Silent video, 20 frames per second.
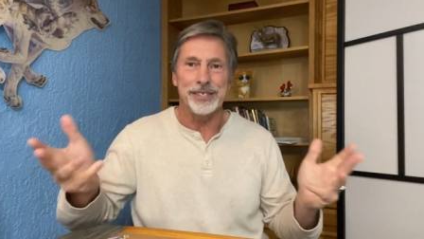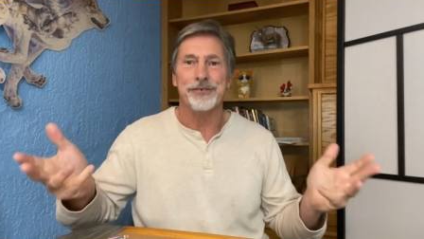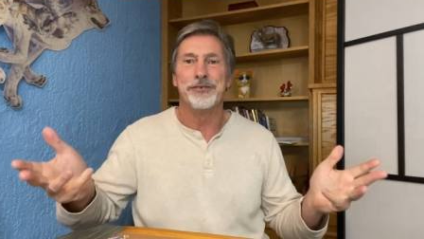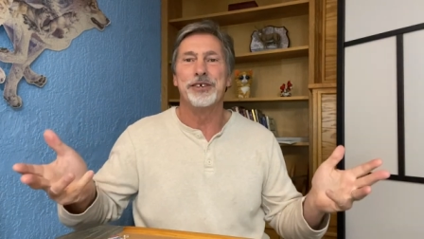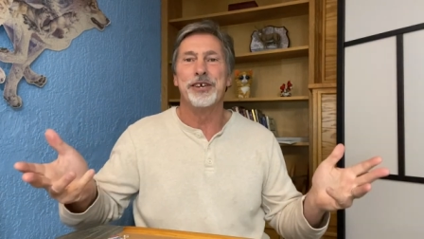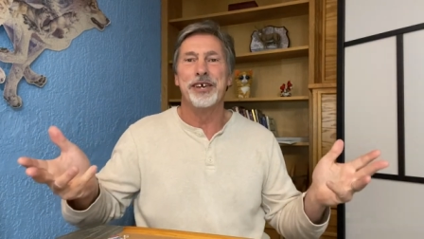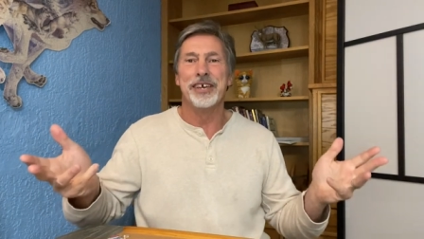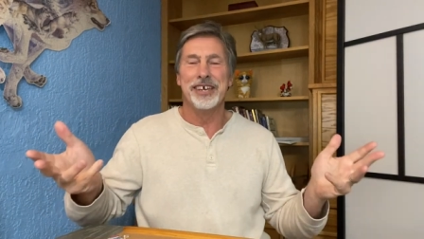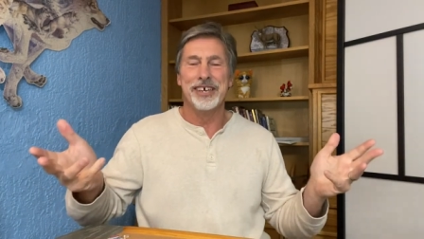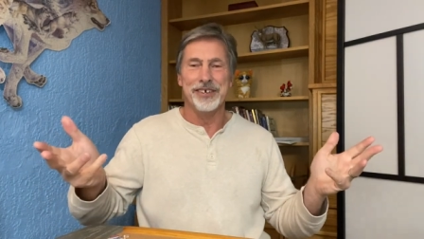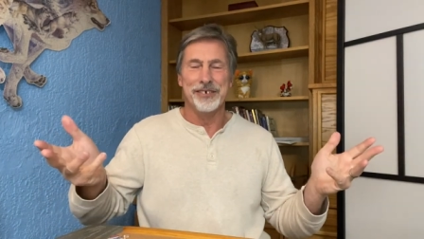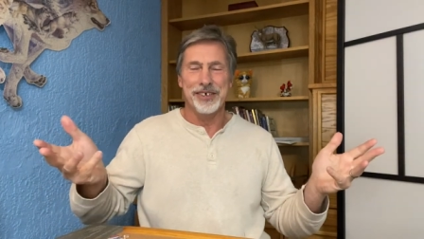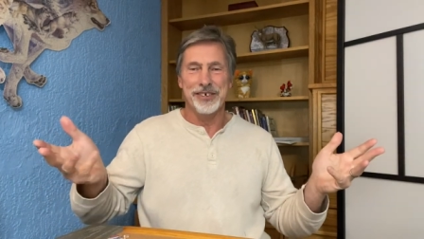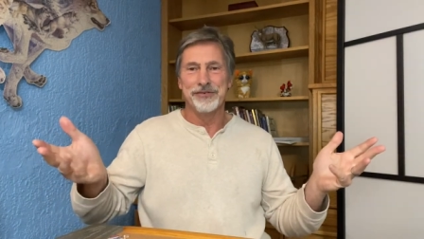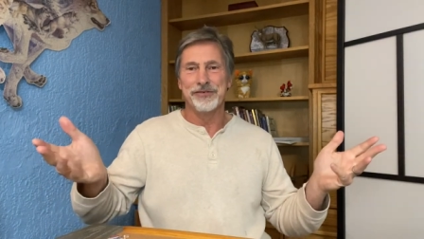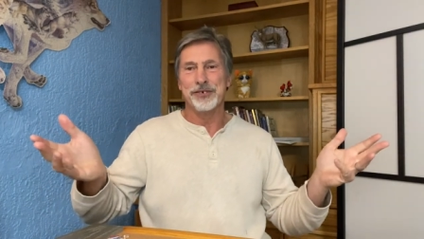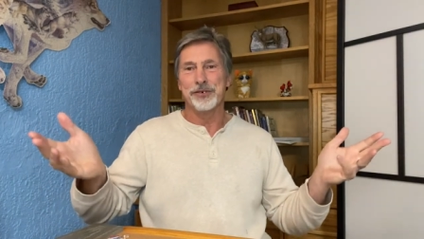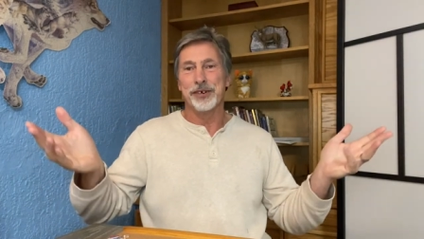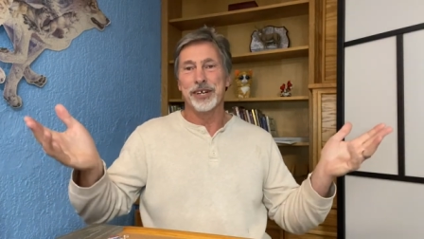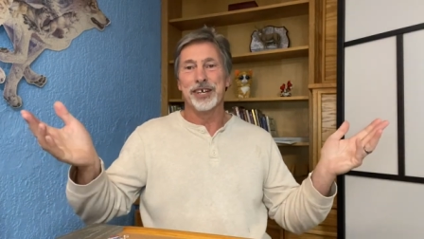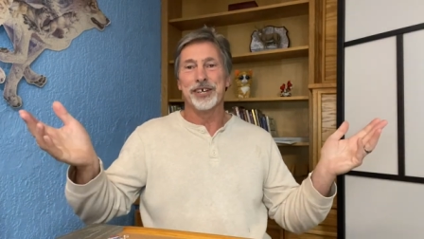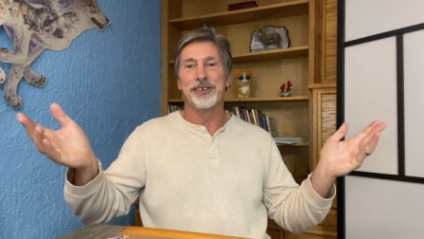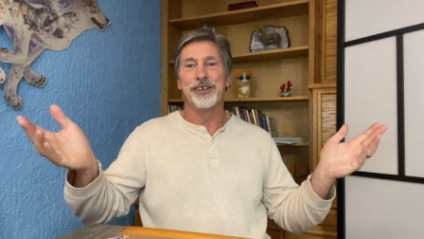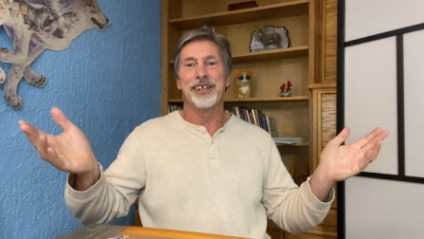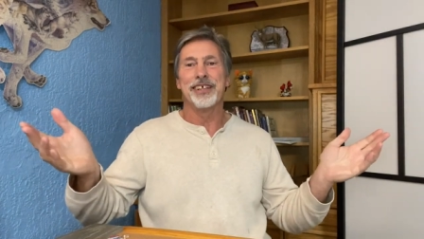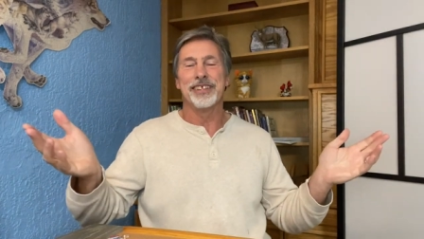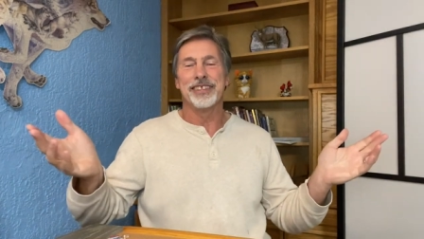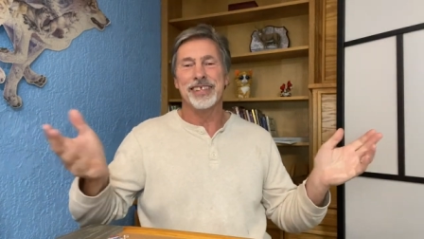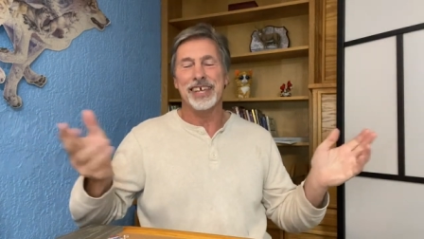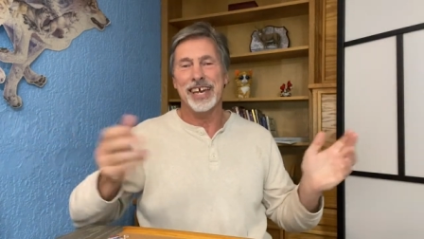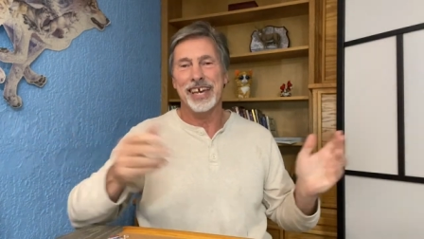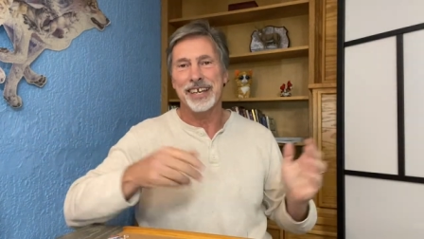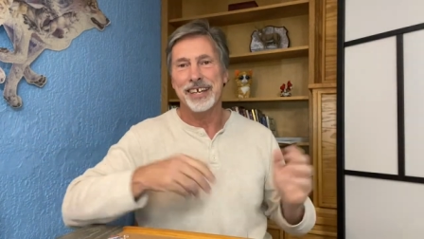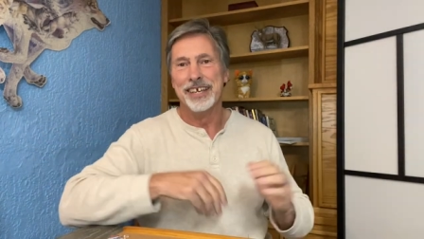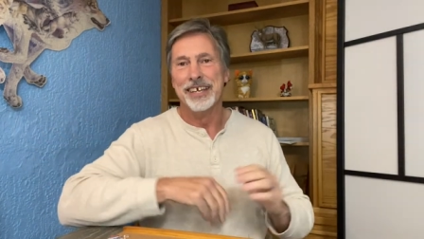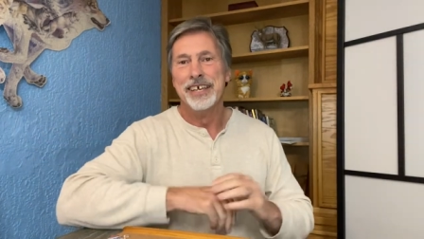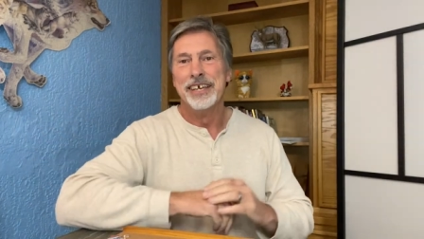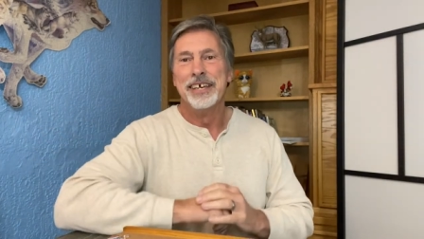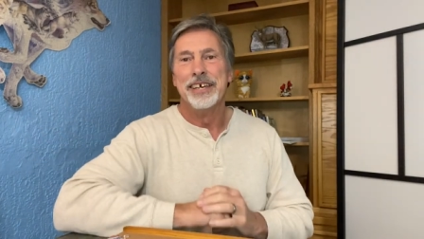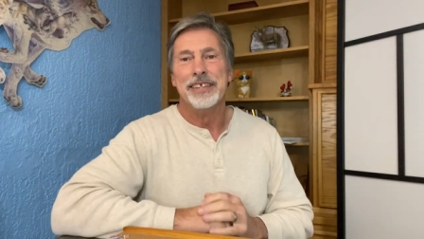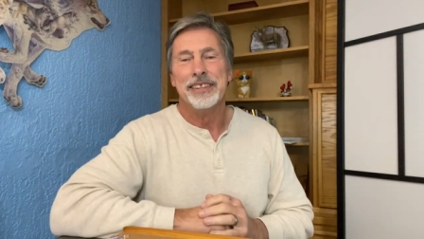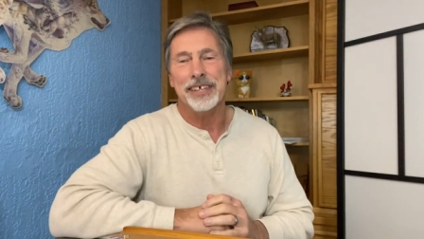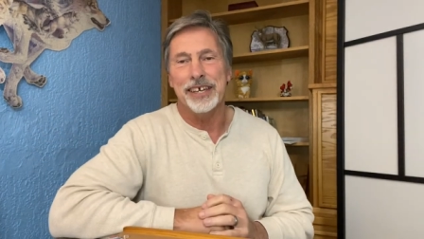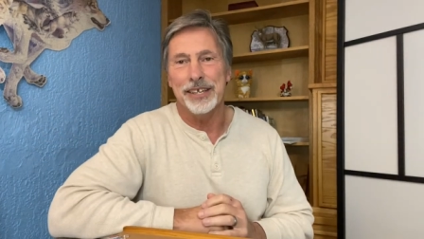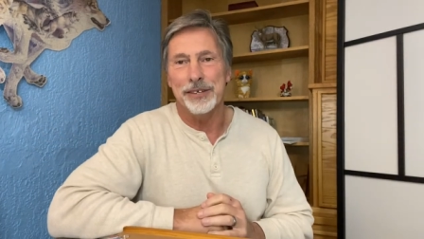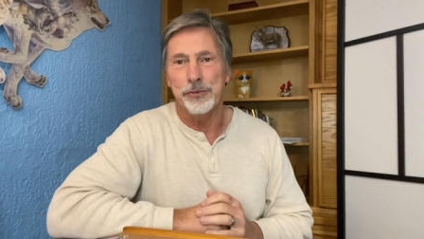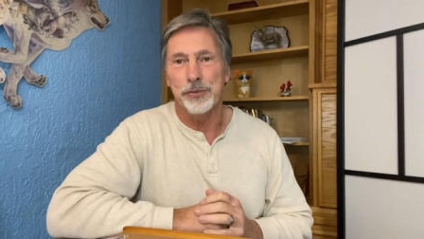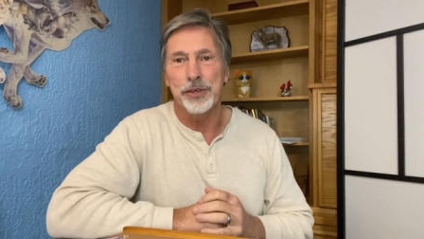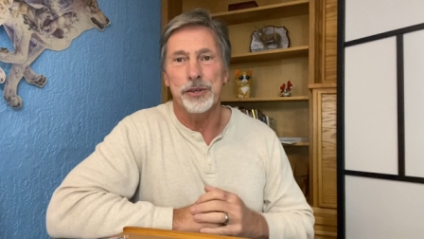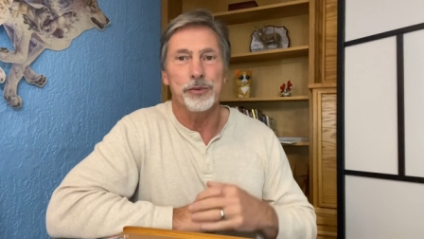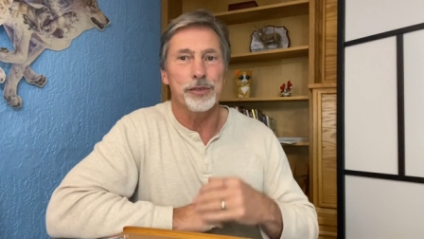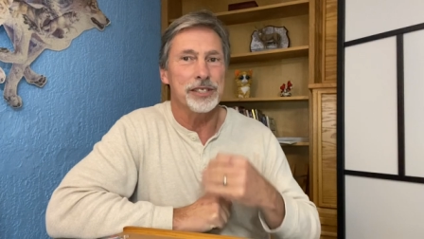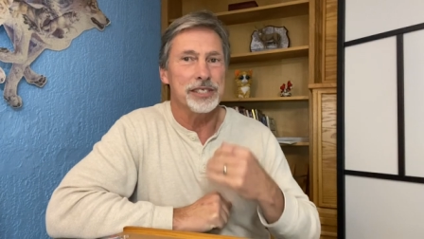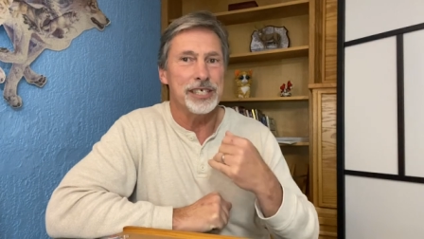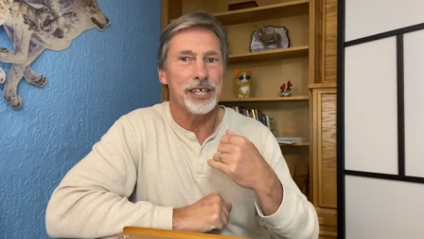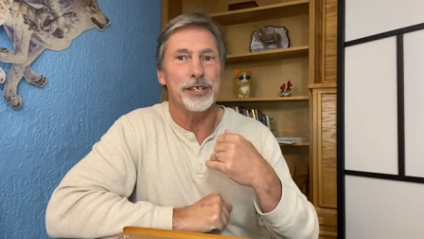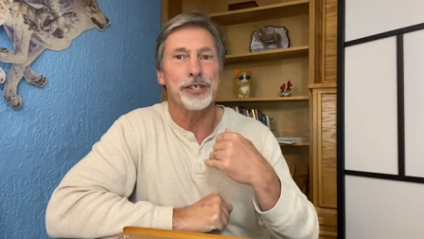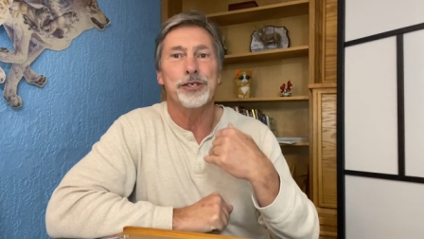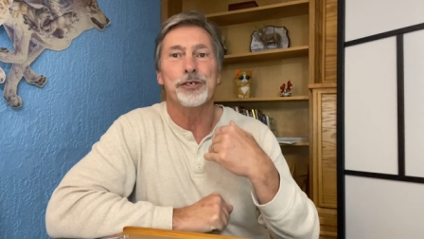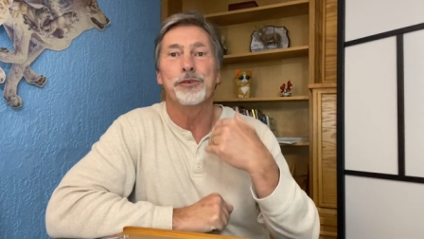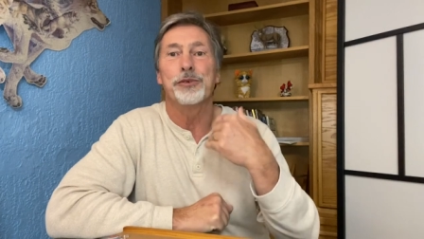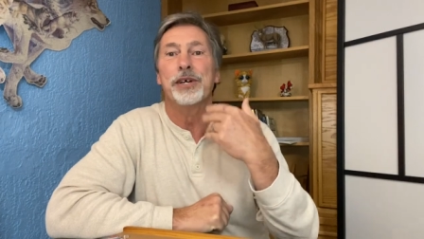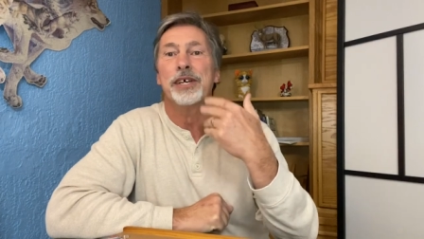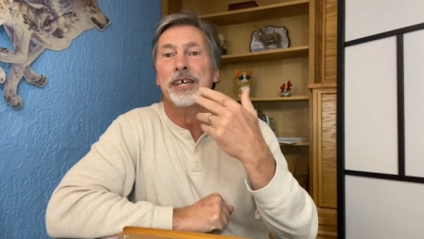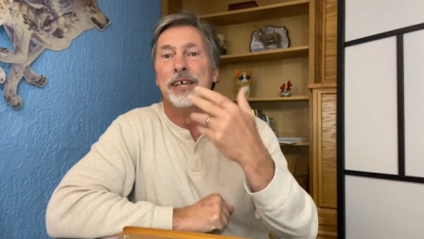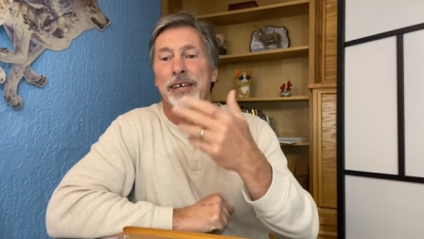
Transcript: if, if you want to call it that, that we will tell you